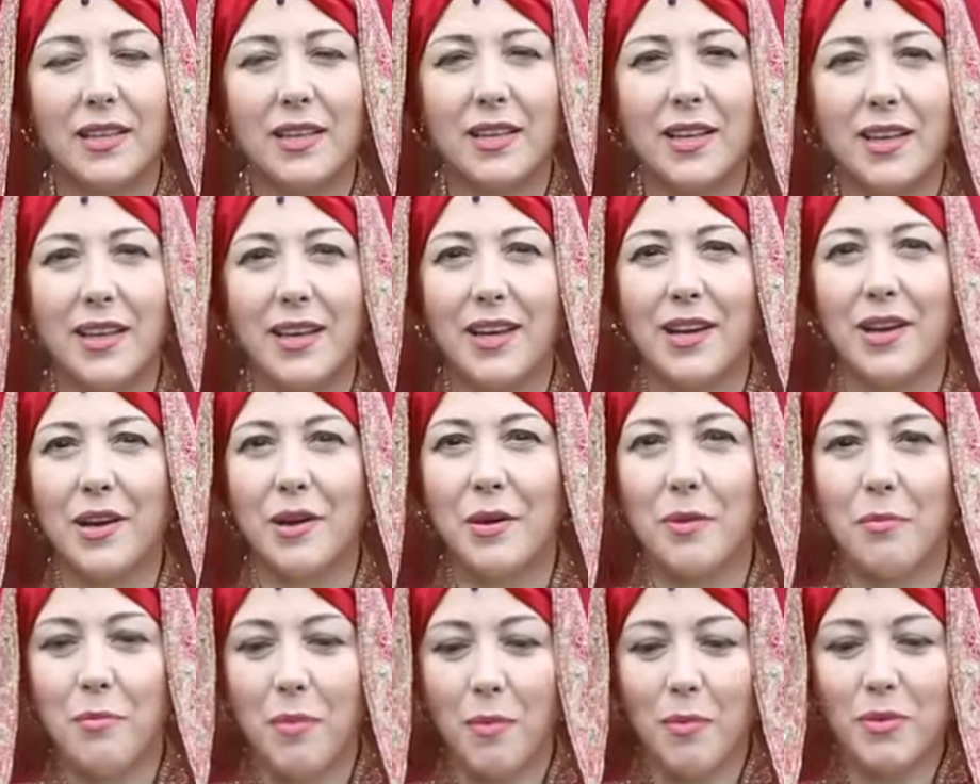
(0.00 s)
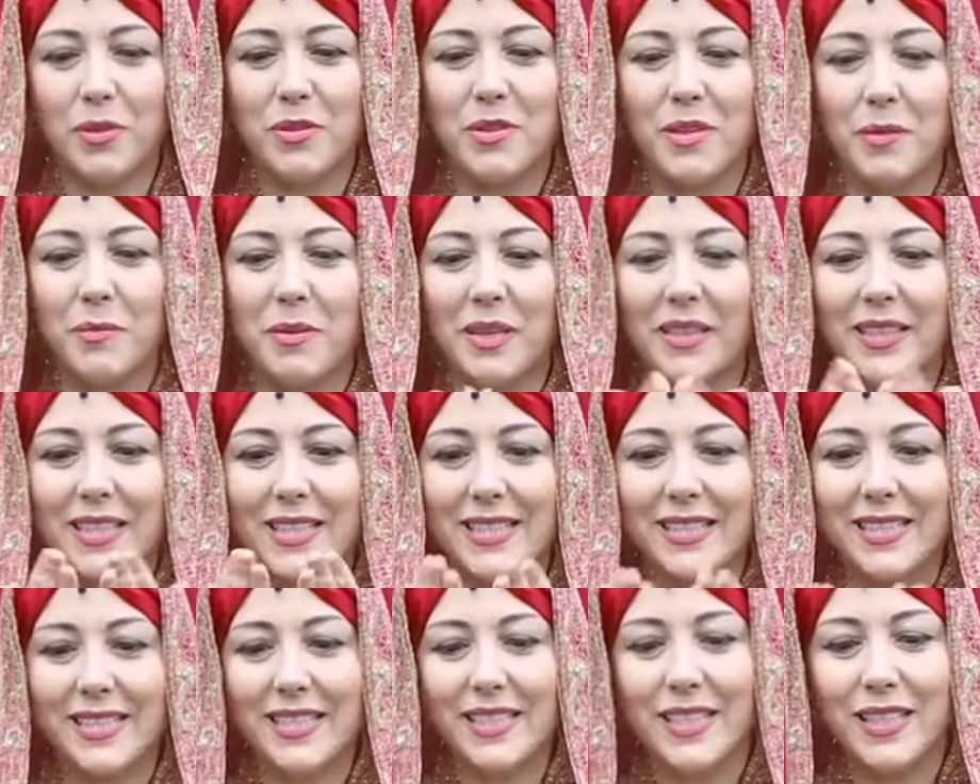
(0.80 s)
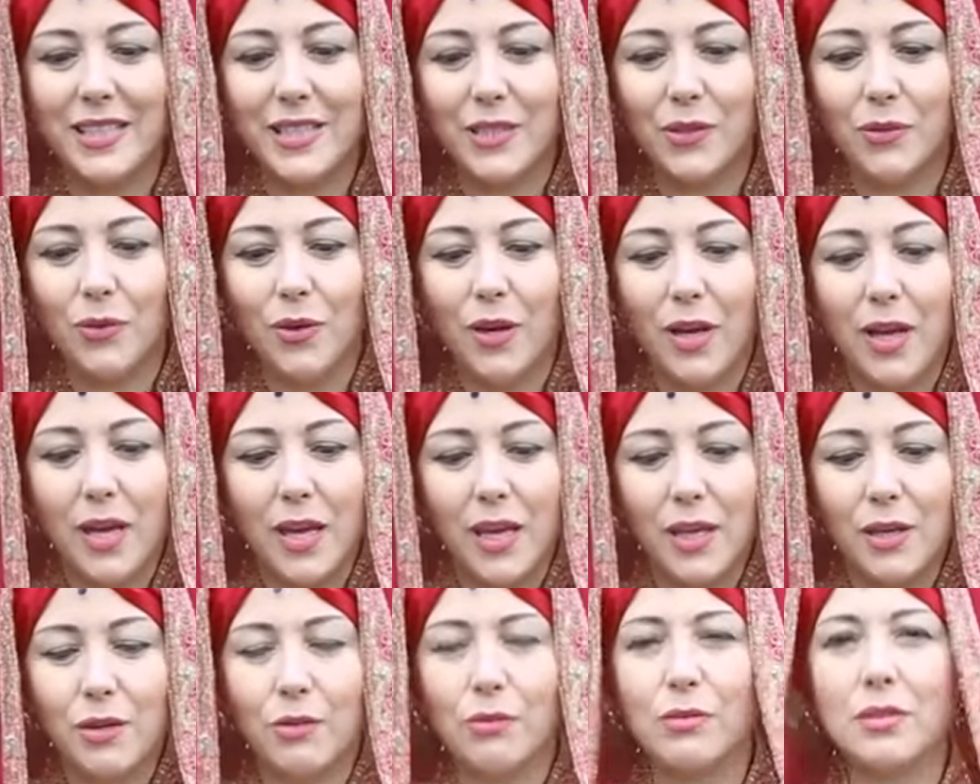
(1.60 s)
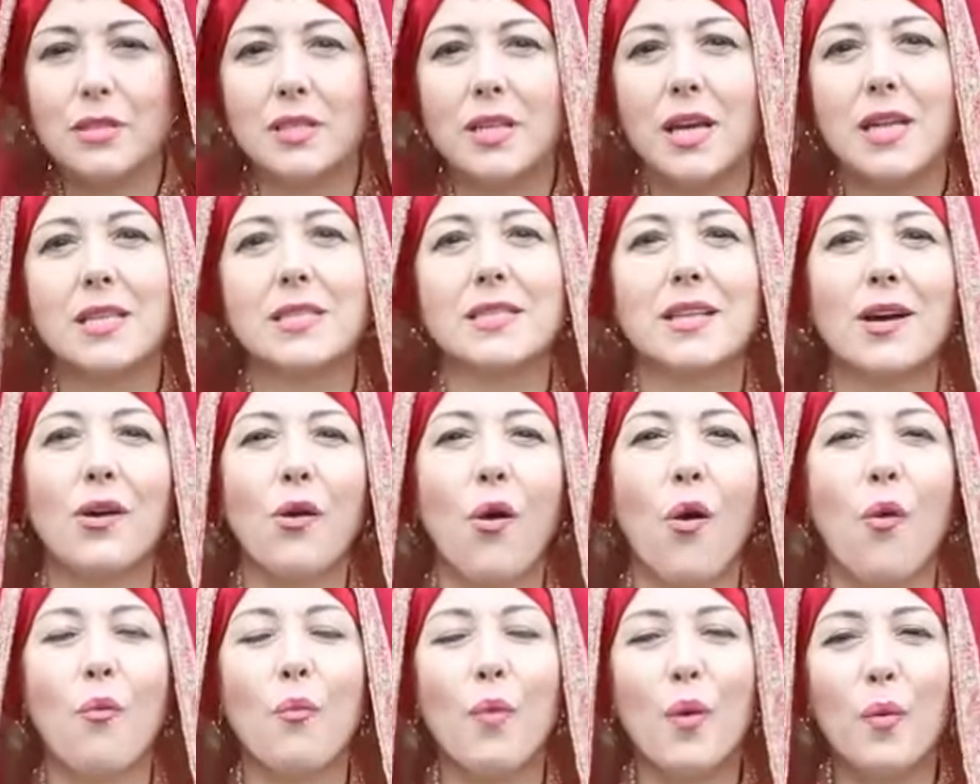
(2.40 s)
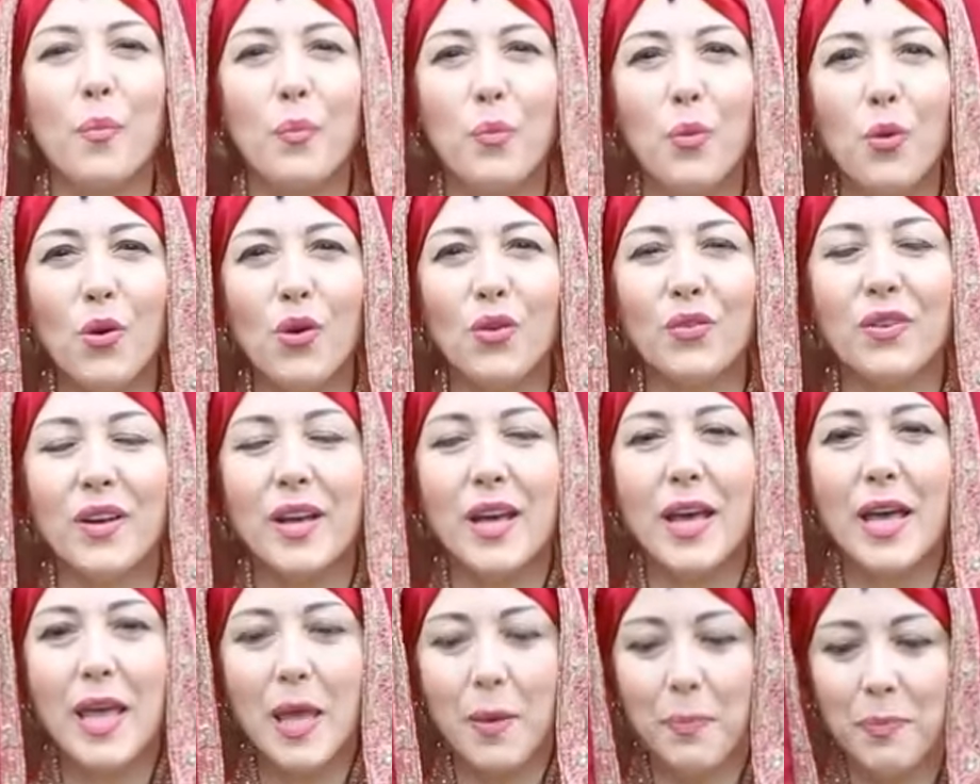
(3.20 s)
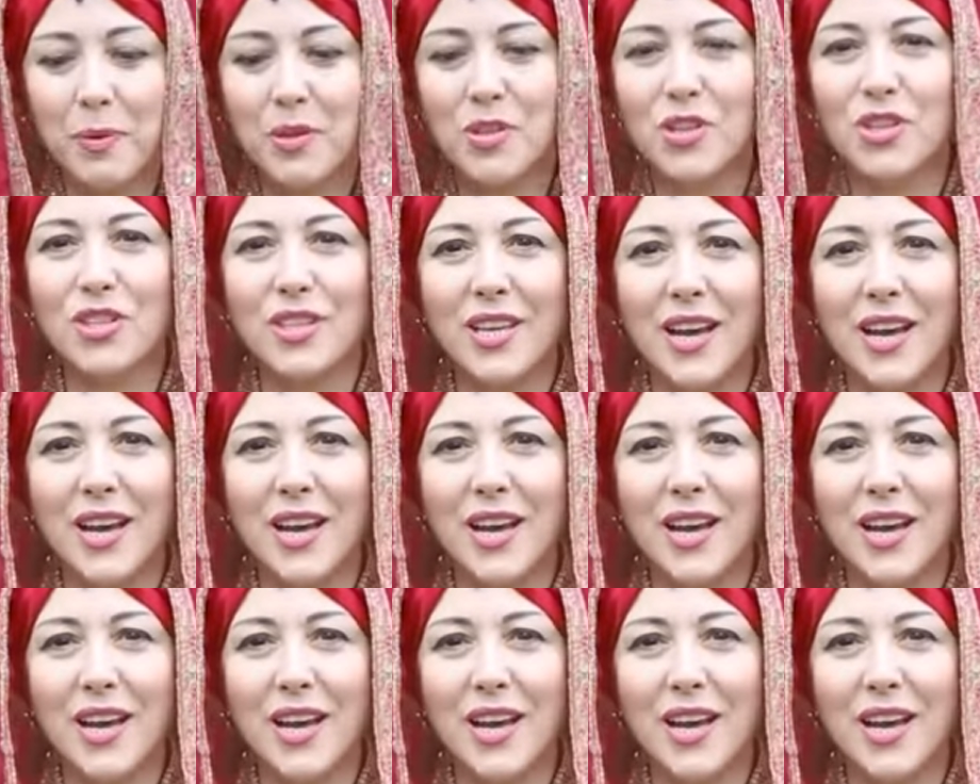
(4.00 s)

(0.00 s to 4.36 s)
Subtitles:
We can open this book, see familiar letters, and read the book.